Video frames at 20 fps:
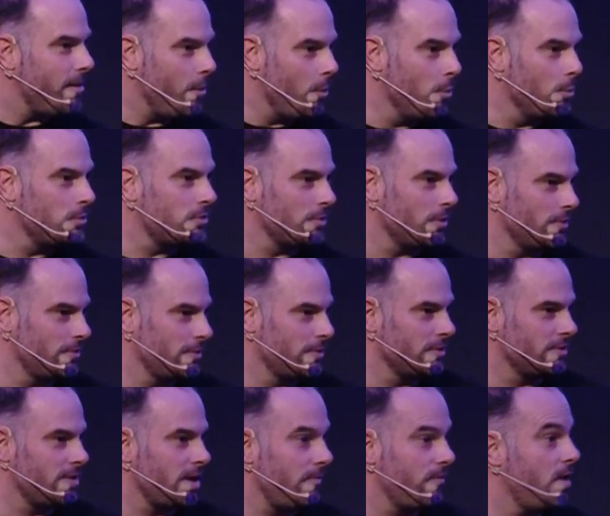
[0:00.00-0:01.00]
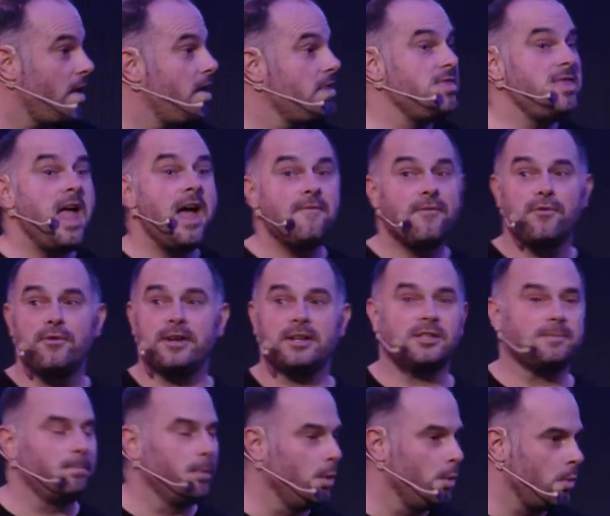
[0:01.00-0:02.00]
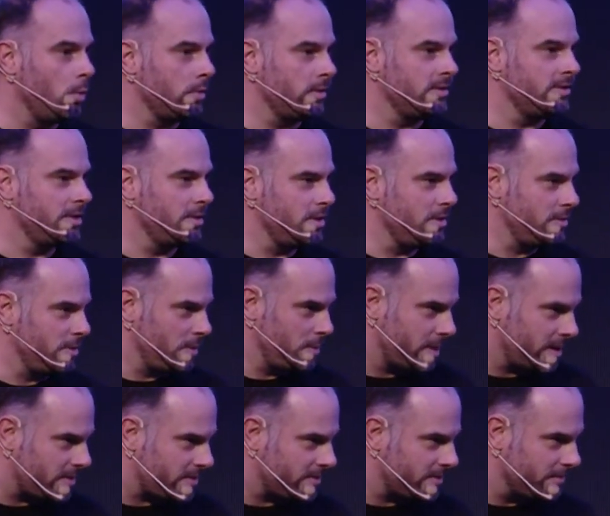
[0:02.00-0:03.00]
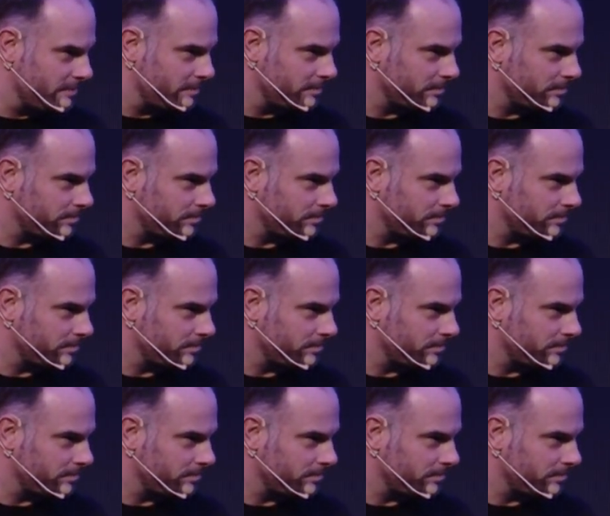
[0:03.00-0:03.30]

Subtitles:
all sorts of good stuff that are never explored until you do this.